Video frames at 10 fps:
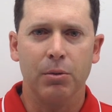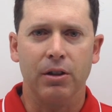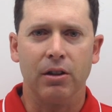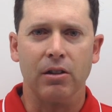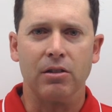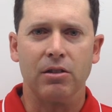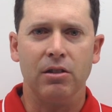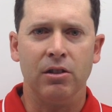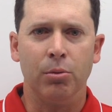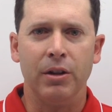
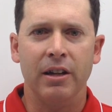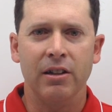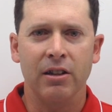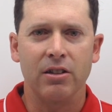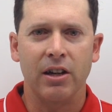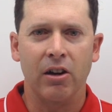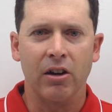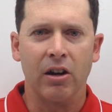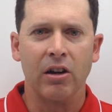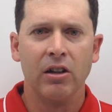because you'll be hitting this
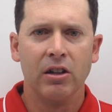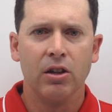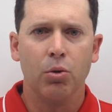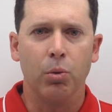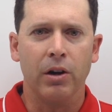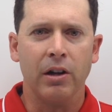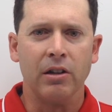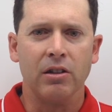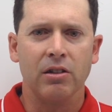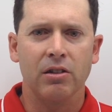area
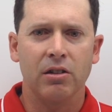when